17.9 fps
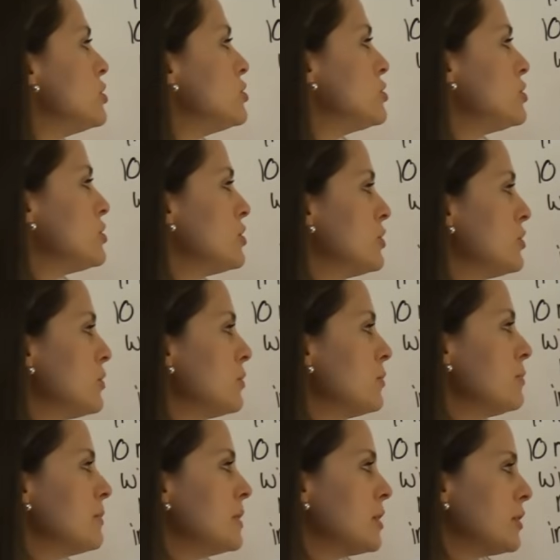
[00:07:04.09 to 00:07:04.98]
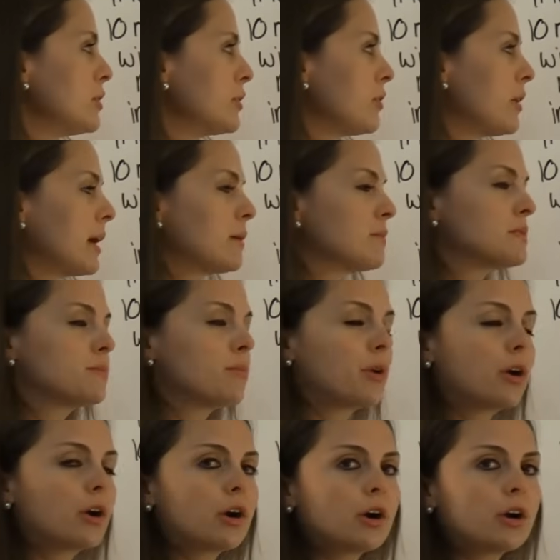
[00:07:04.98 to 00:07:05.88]
two milligrams
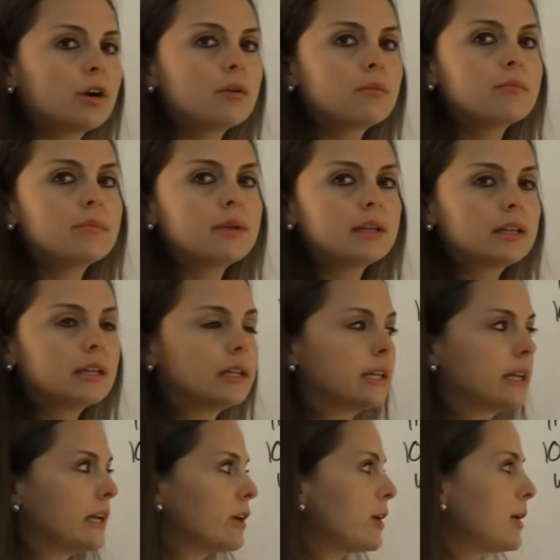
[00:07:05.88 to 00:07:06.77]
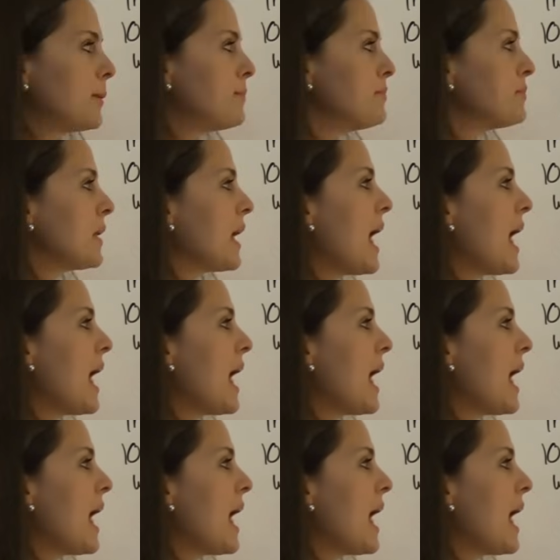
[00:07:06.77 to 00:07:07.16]
per milliliter.